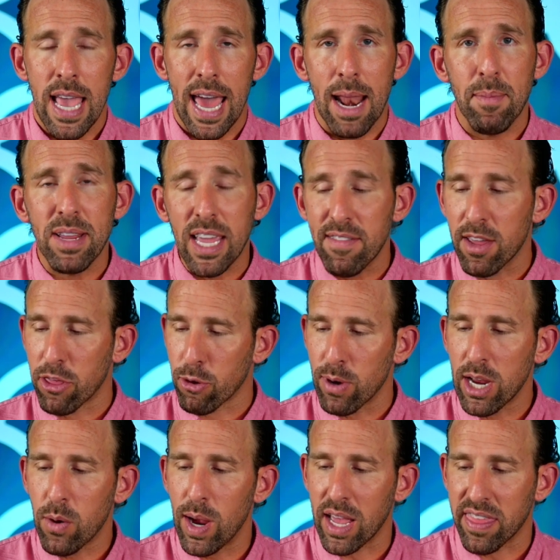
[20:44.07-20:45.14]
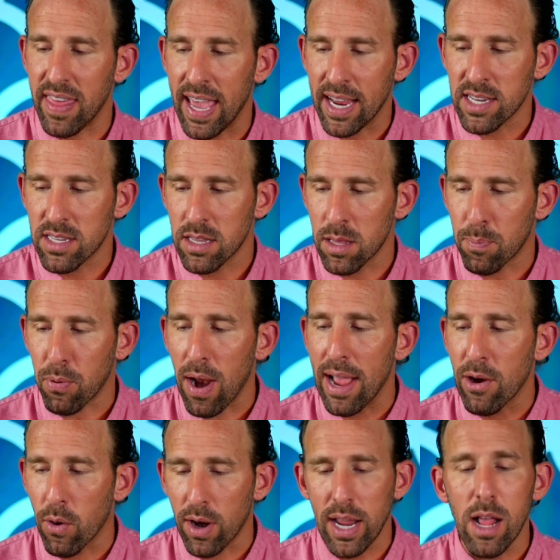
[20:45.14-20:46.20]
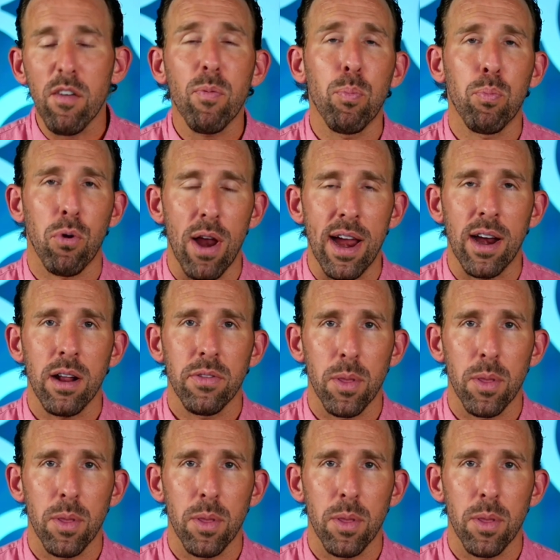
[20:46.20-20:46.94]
And I'm going to give you three quick things the priority of prayer,